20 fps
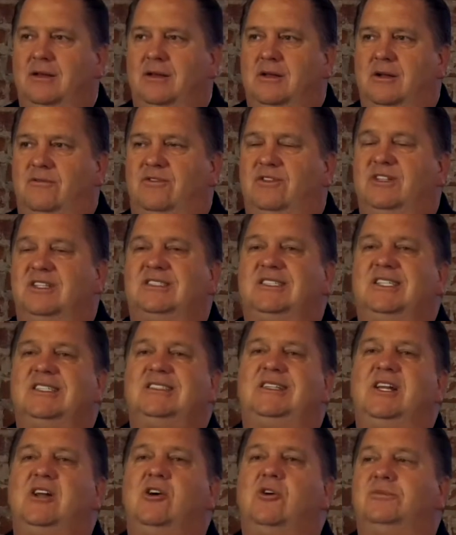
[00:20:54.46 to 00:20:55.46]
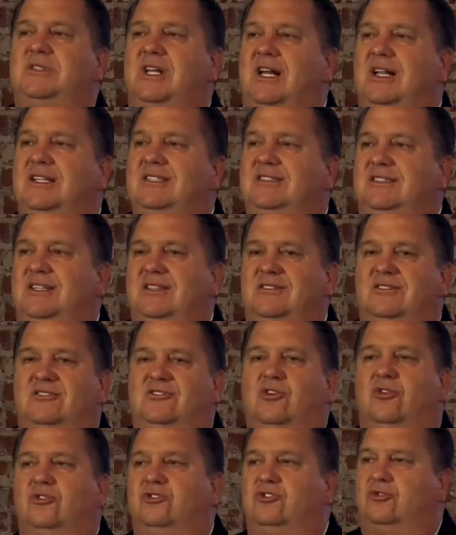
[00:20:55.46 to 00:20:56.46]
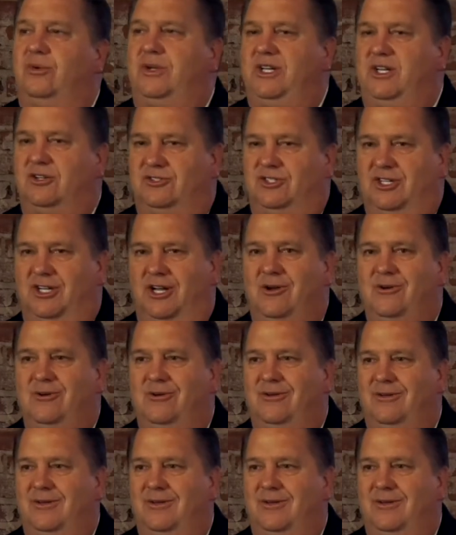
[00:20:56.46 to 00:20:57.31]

for the 60 homes I listed and sold 3 years ago?